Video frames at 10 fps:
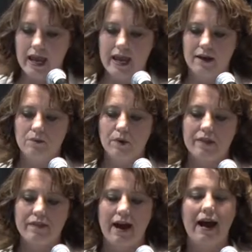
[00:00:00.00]
And
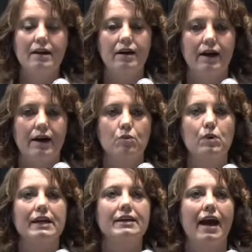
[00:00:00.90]
with that,
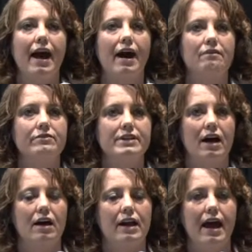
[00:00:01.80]
we have
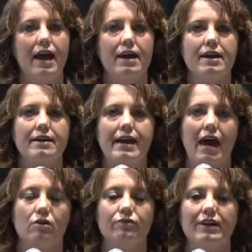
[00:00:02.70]
done a
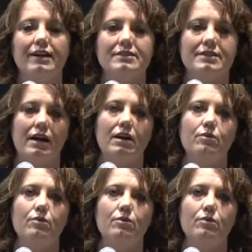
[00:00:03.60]
cattle feeding study.